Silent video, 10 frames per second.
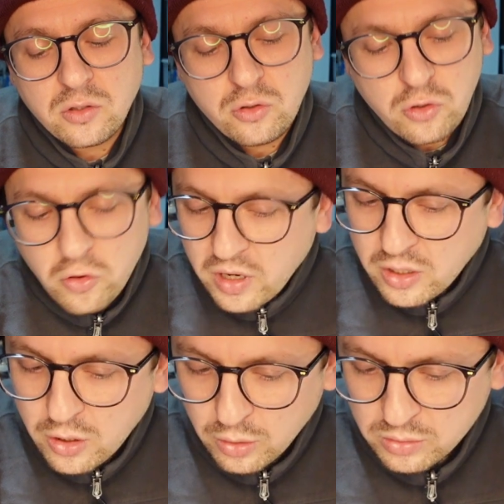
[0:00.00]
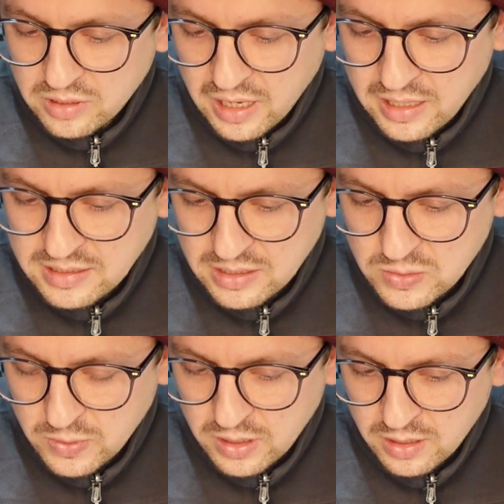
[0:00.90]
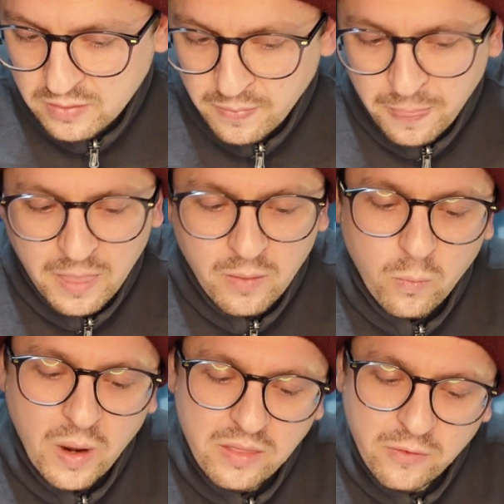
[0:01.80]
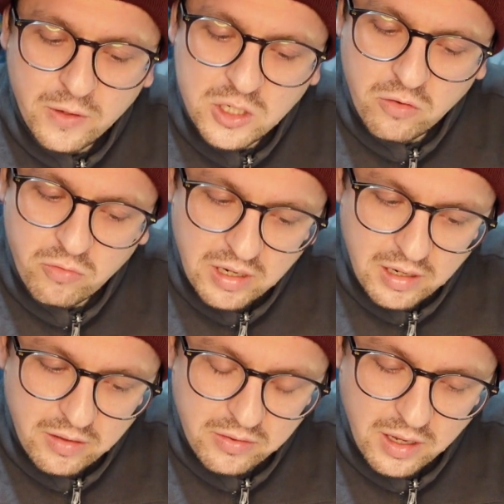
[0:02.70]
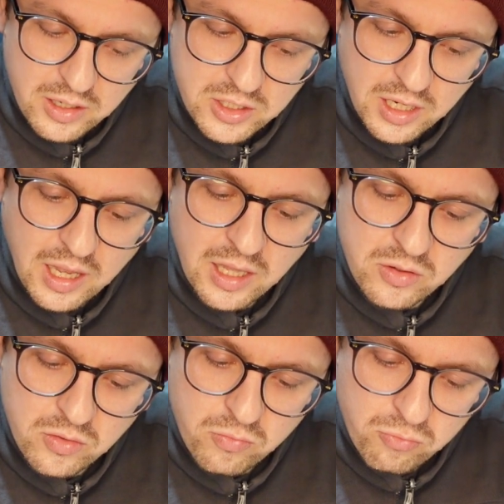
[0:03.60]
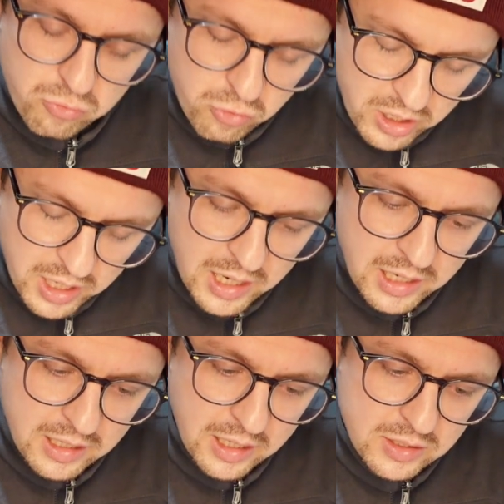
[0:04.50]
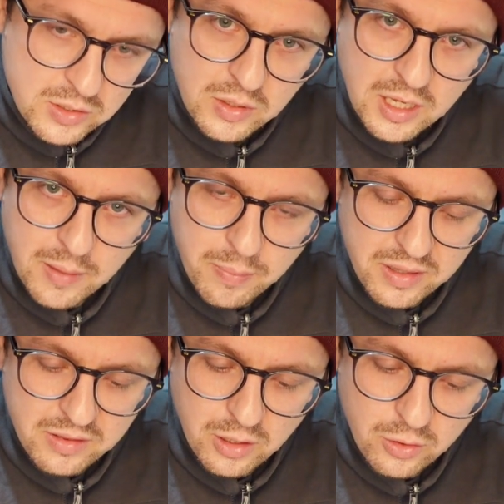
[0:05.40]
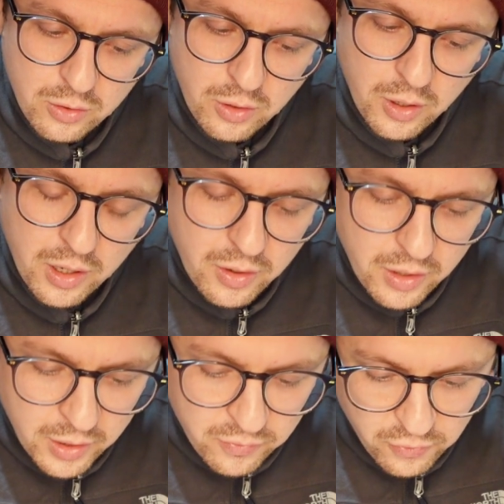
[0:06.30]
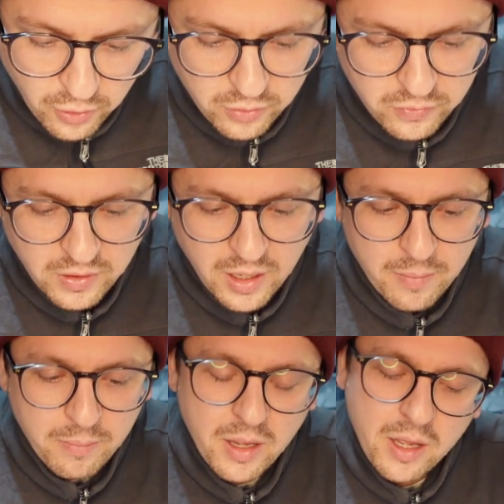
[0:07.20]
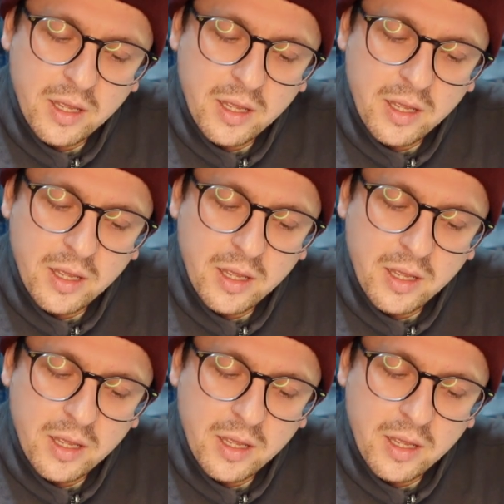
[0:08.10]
during cold days as well, when the fish are really lethargic and you really need to keep the lure in front of them